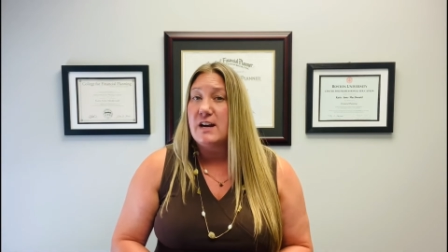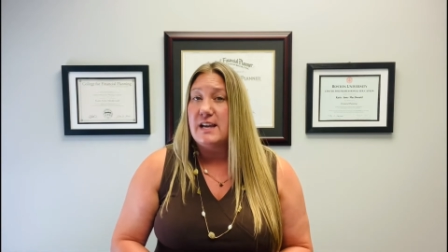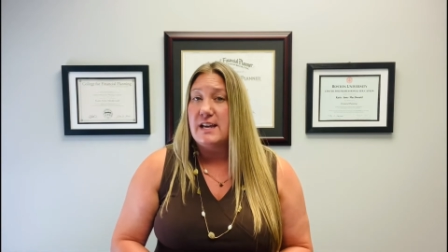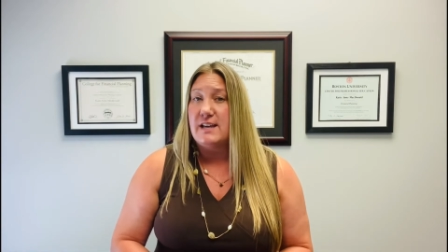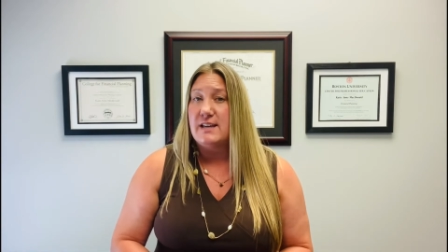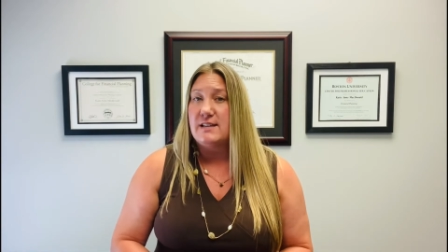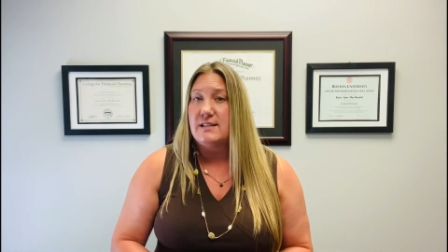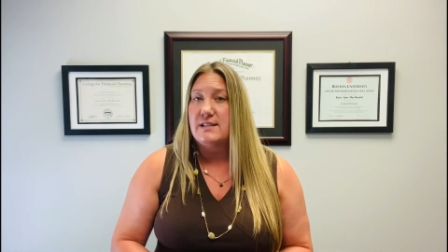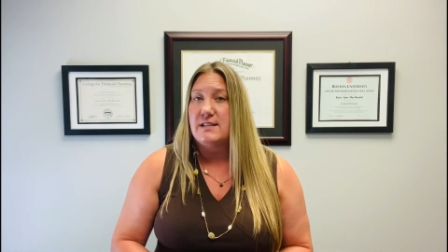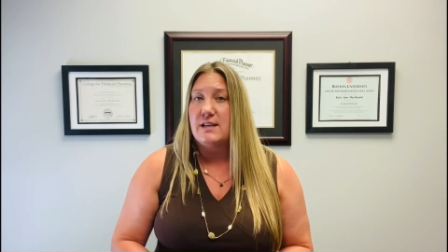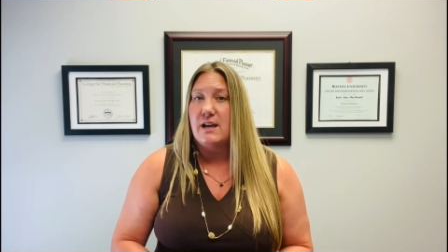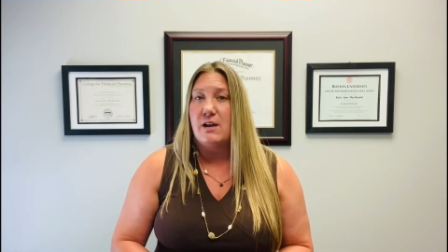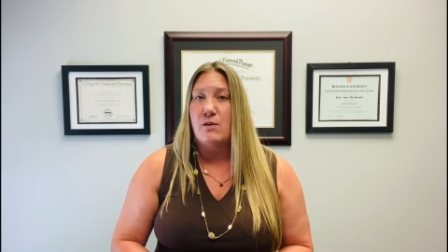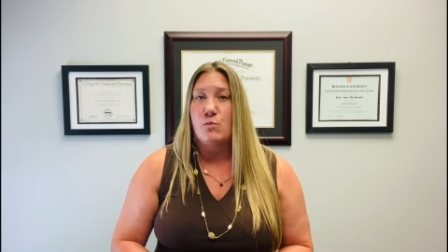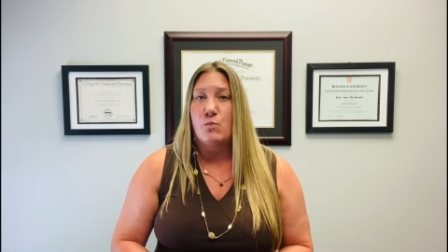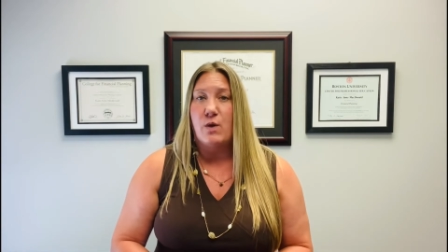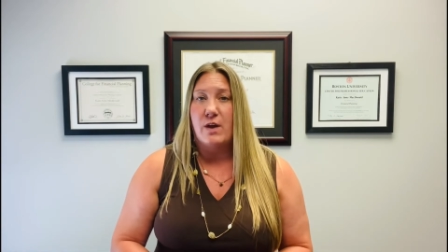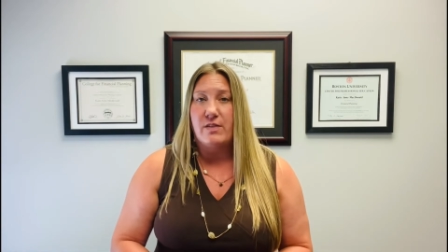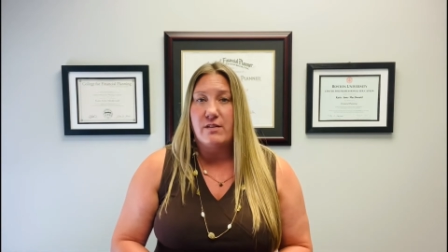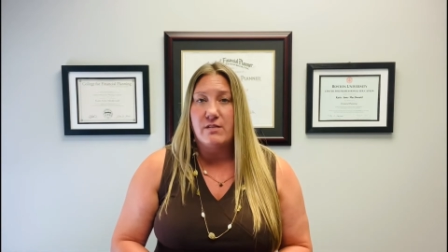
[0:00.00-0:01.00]
is and
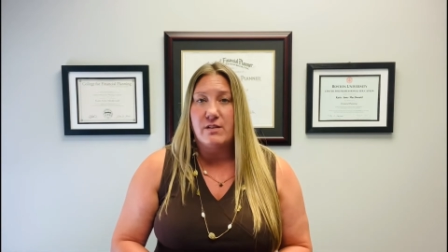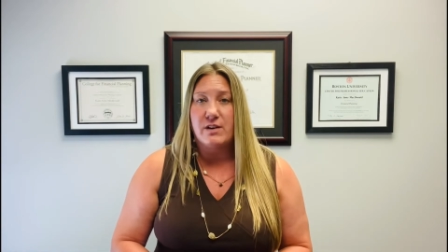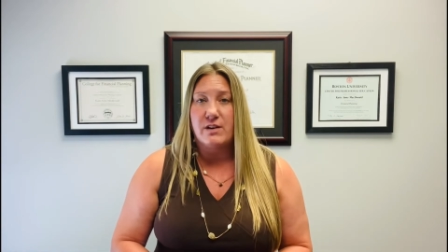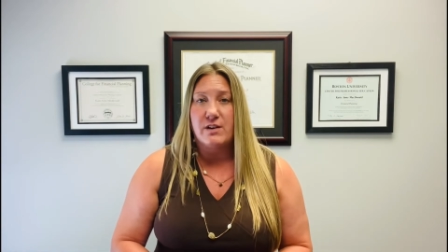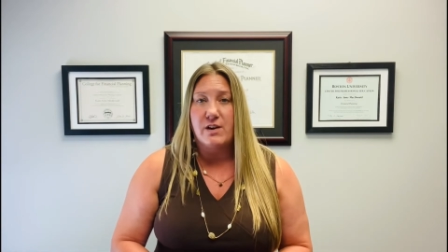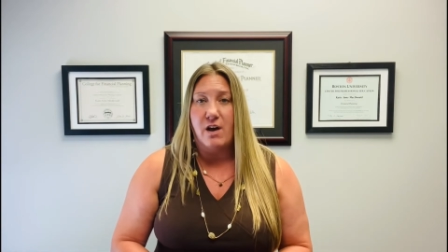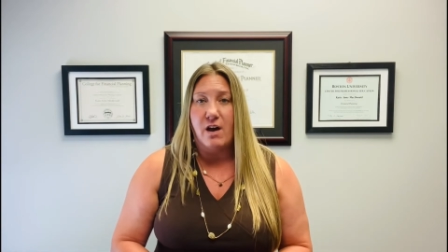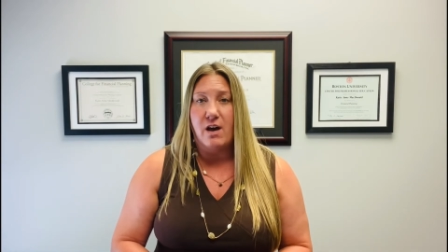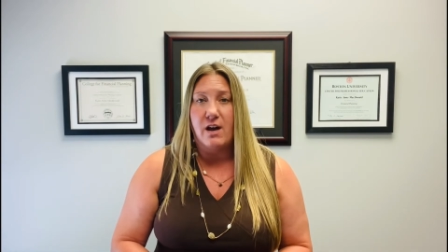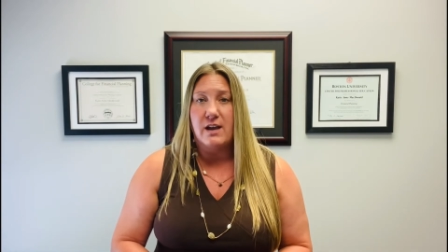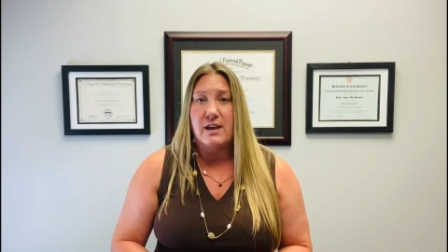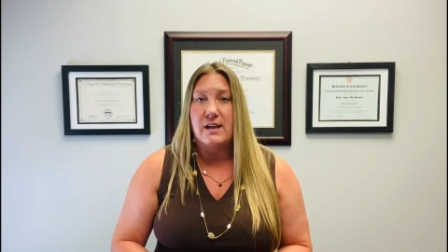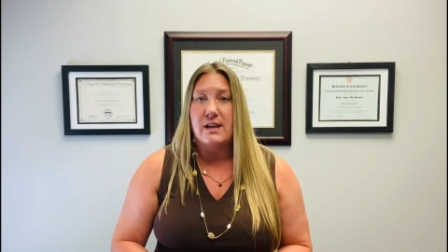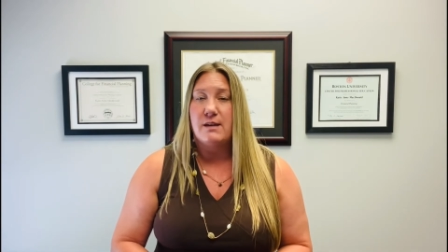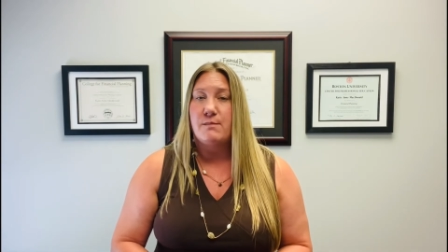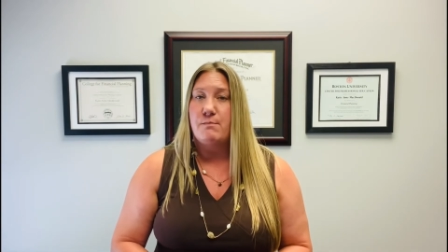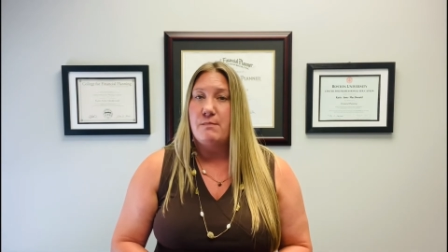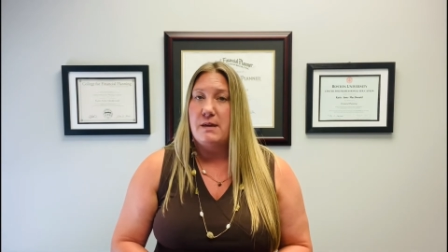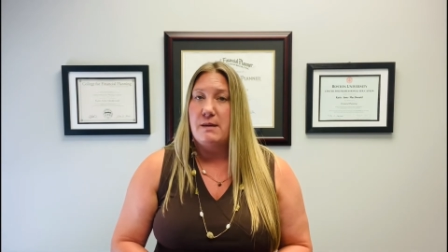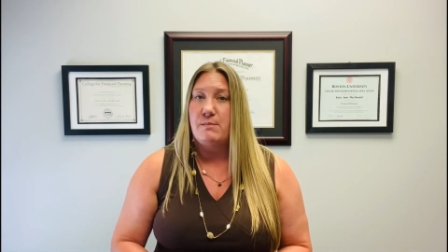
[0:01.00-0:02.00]
whether or not
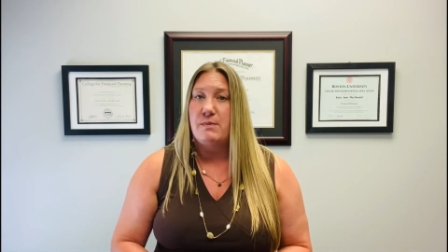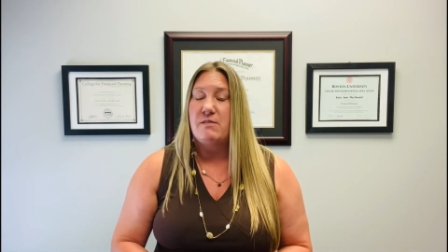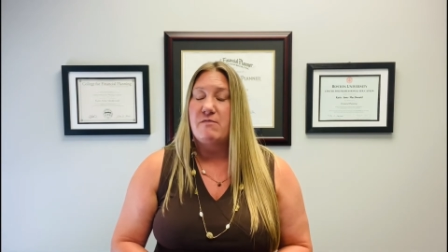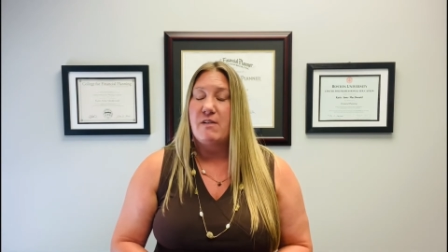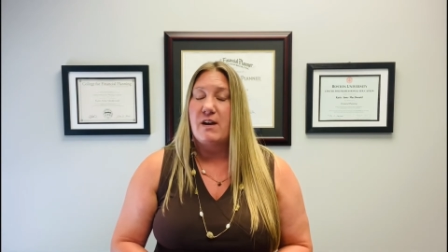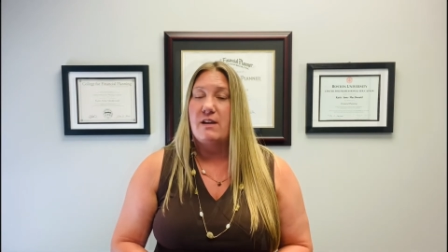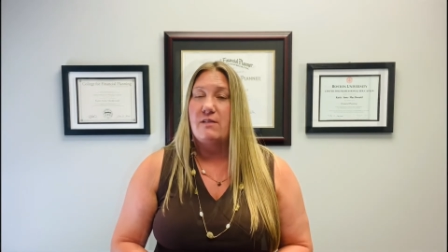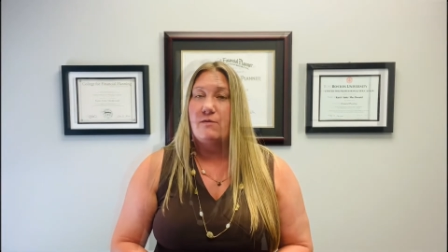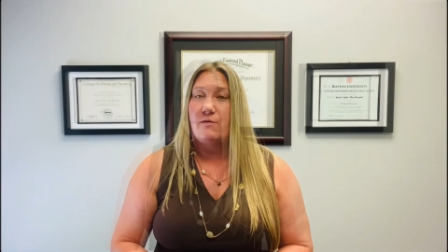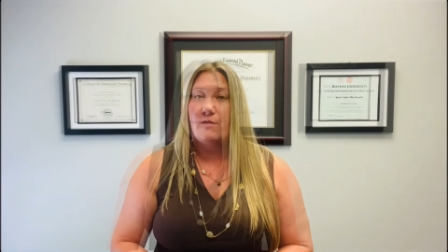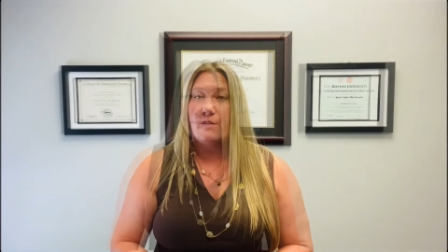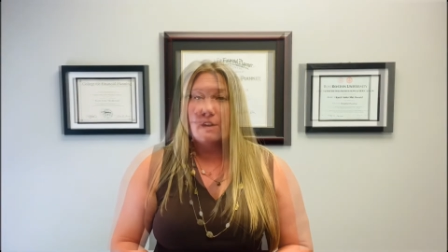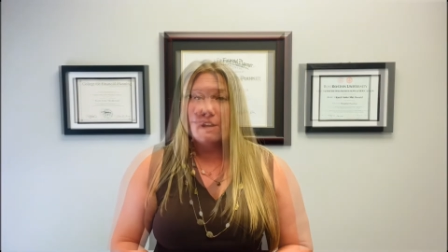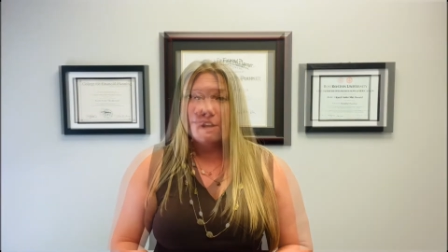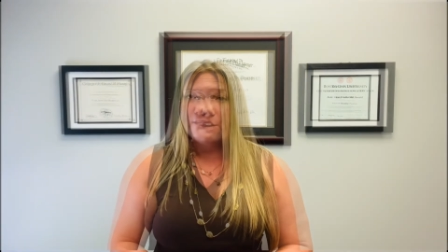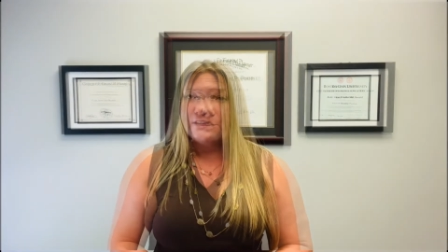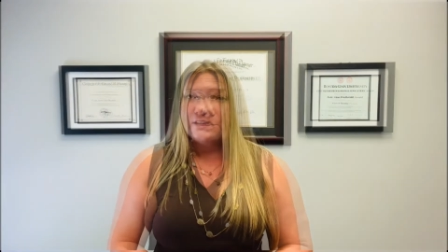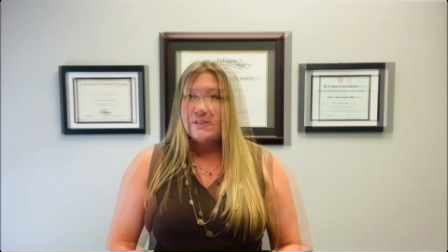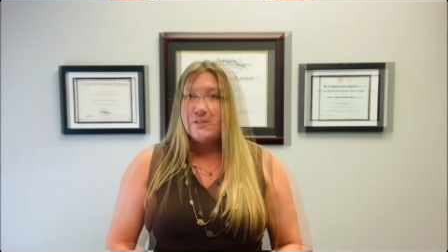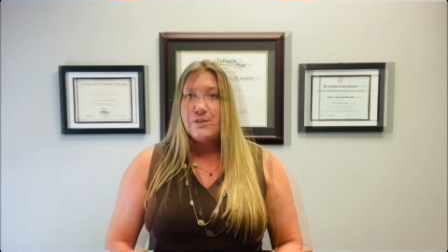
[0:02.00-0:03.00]
it may be right for you.